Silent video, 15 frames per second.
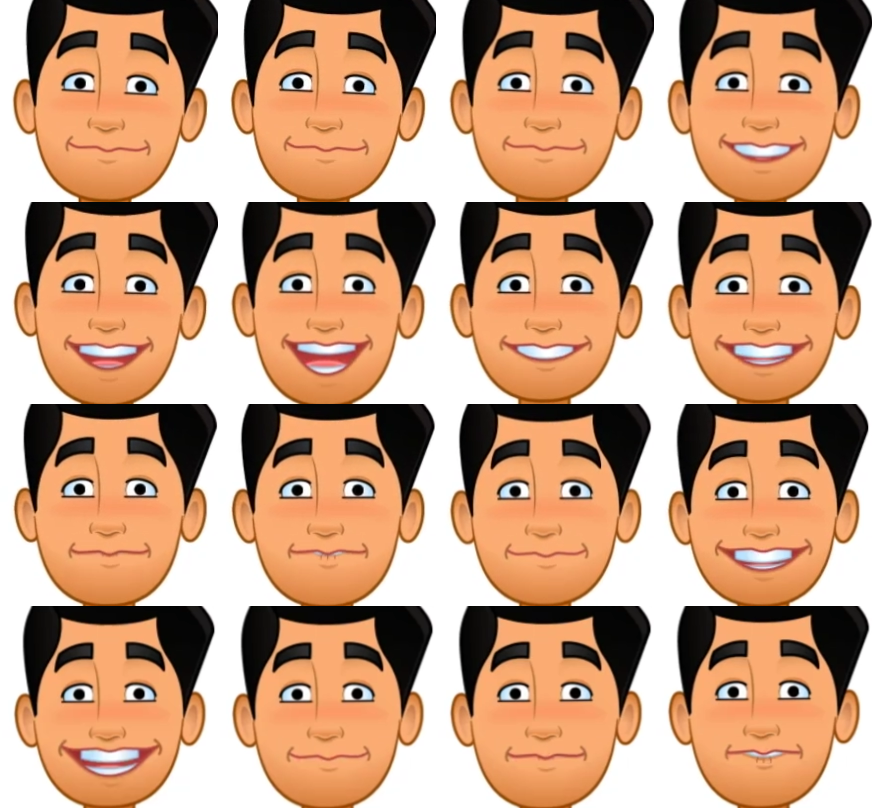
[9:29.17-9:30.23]
and that is
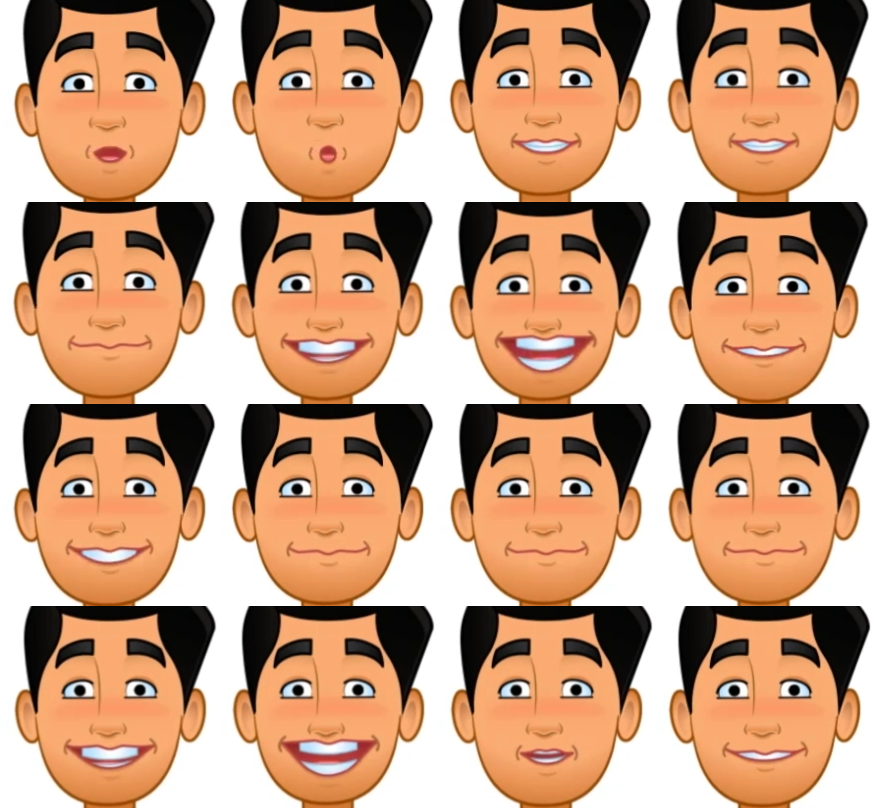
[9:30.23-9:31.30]
because you're using the
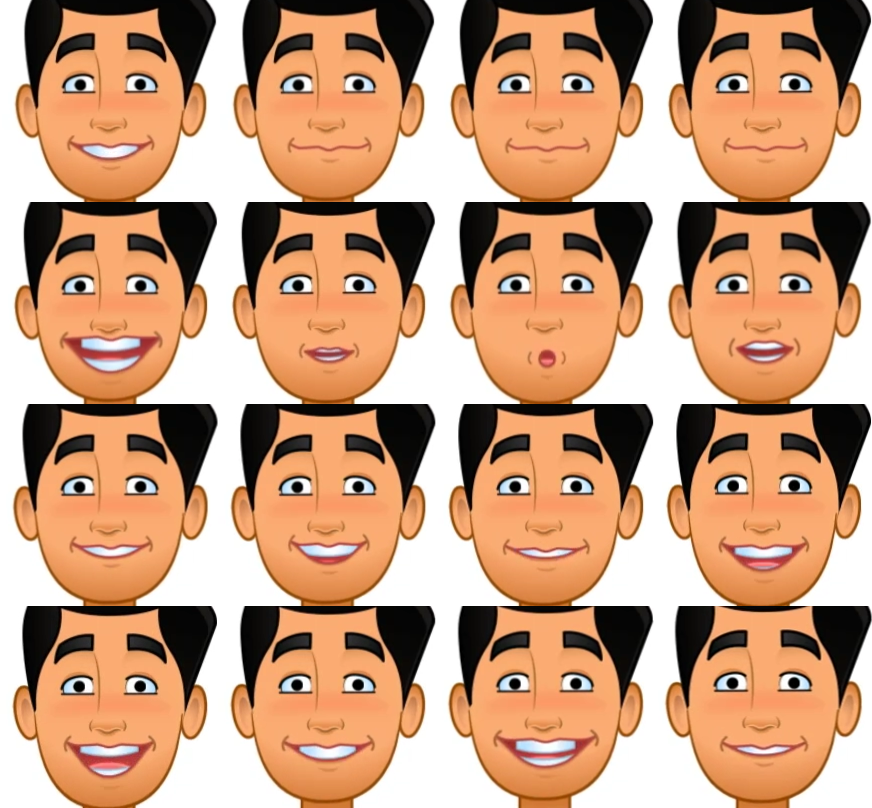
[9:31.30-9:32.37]
same flow
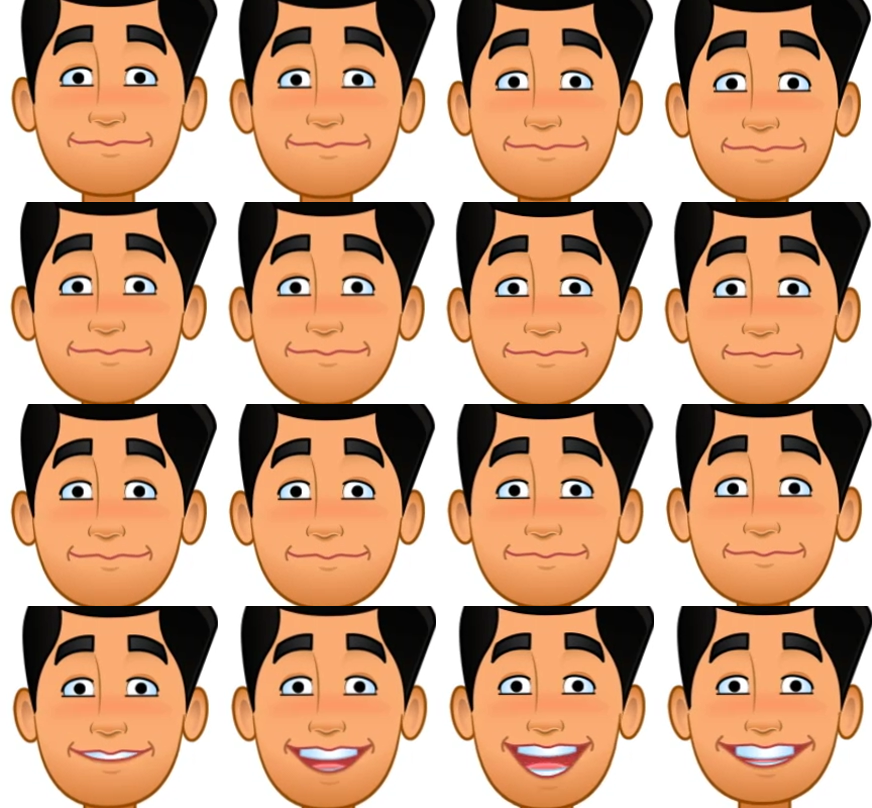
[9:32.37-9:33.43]
rate of
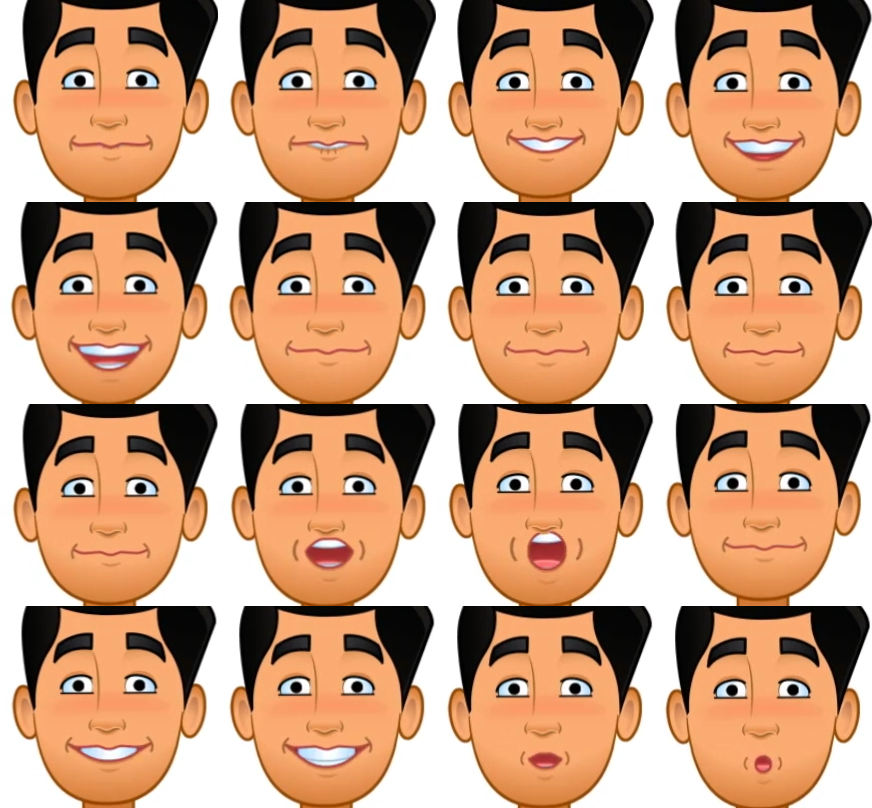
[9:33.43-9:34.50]

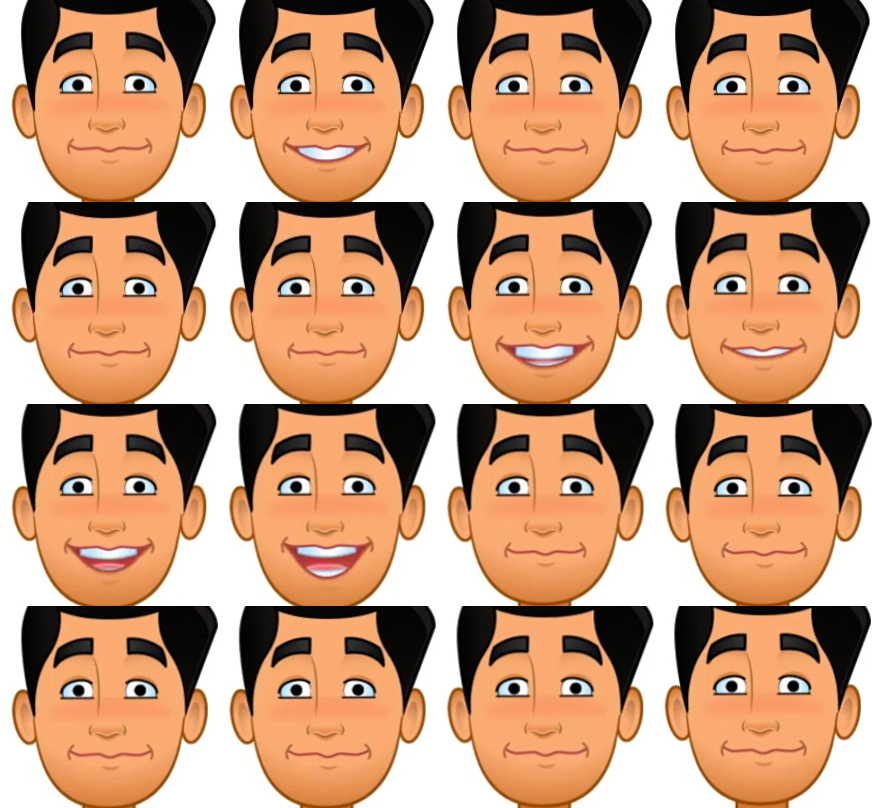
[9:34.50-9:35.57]
2.042
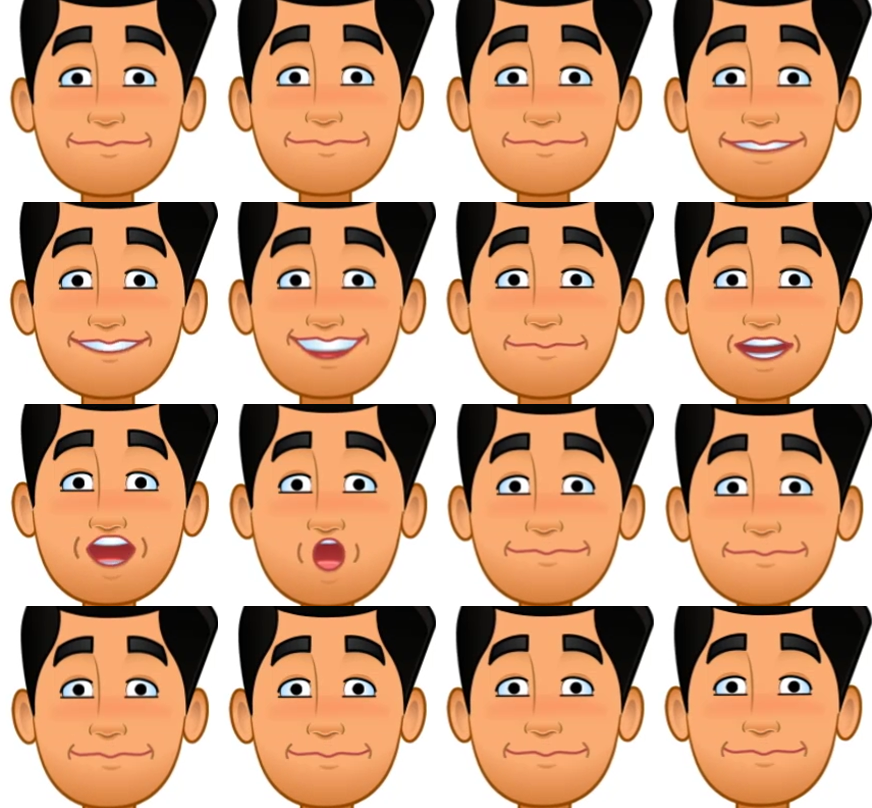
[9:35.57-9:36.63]
GPM for
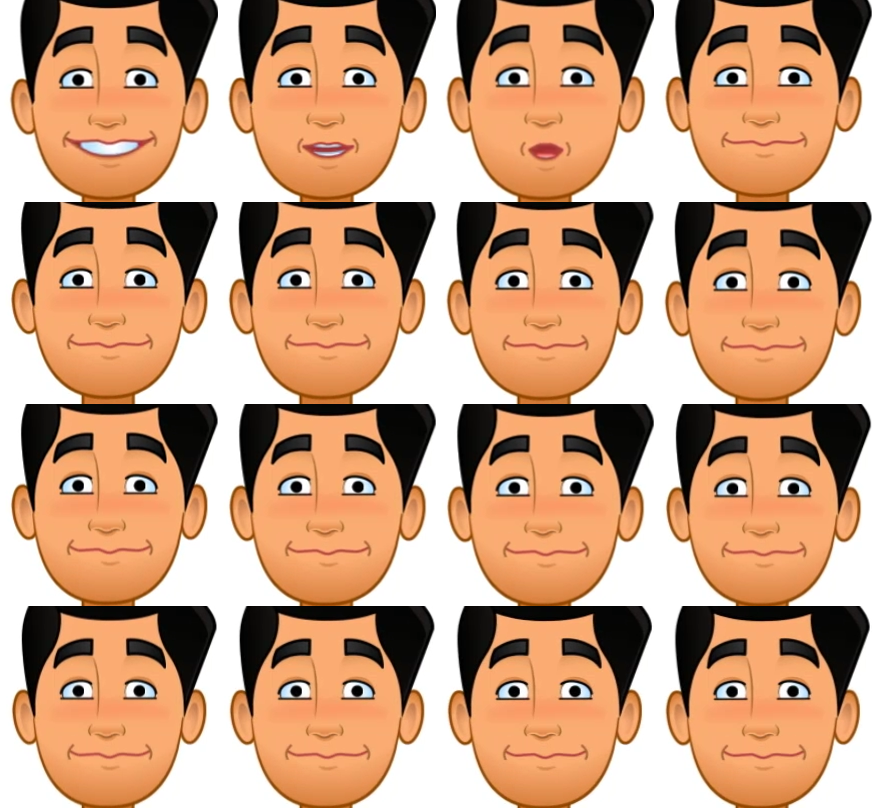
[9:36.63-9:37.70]
both cylinders.
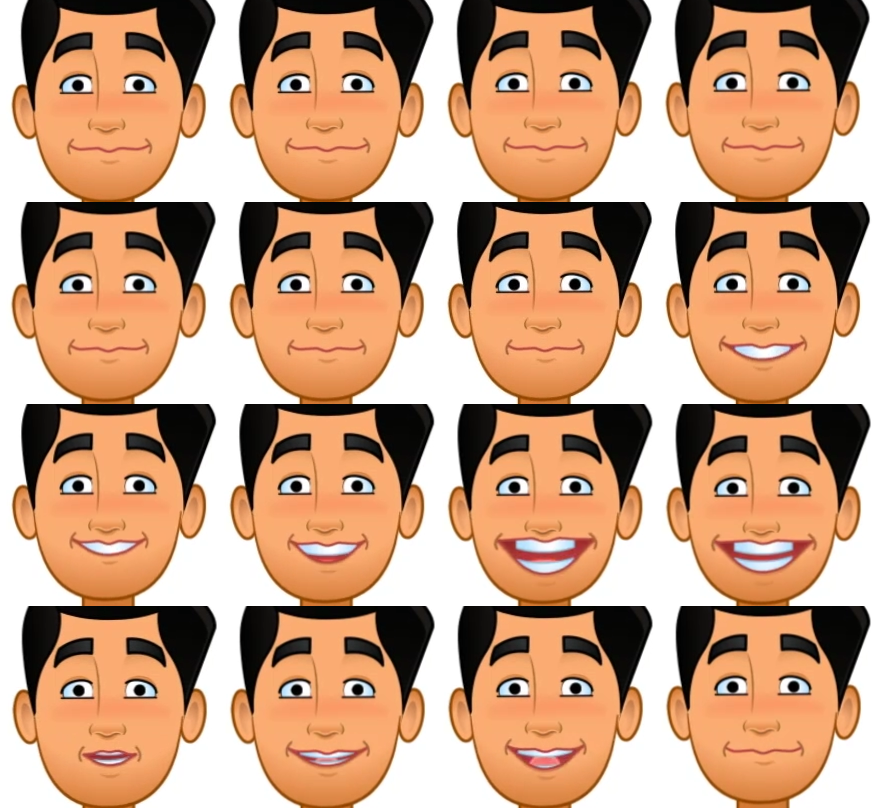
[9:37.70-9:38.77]
The bigger
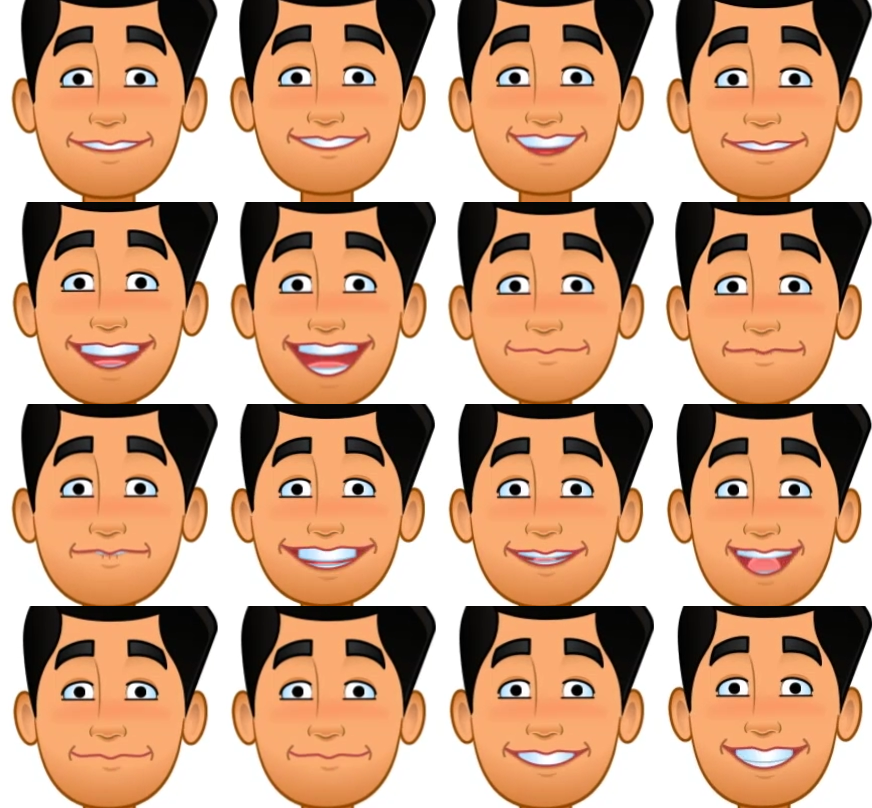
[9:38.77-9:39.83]
cylinder has more